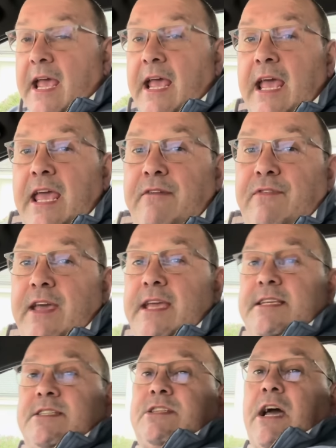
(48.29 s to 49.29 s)

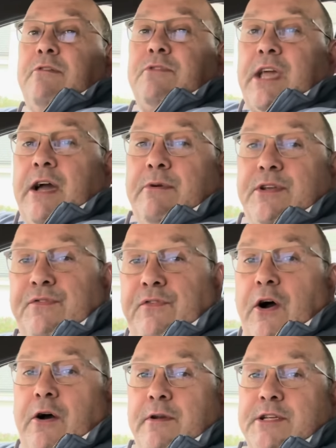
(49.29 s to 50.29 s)
EVs don't go as
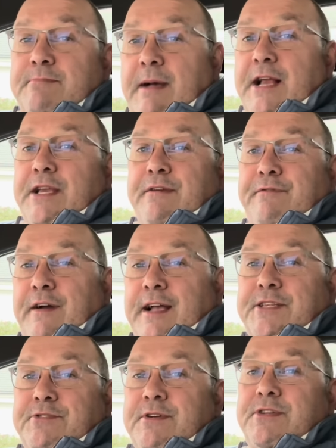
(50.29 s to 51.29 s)
far as
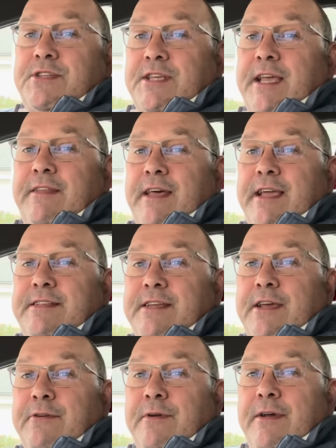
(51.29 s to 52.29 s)
manufacturers say they
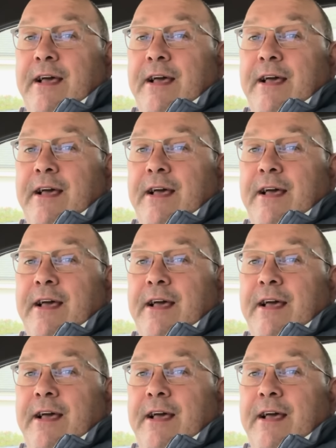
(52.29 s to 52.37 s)
do.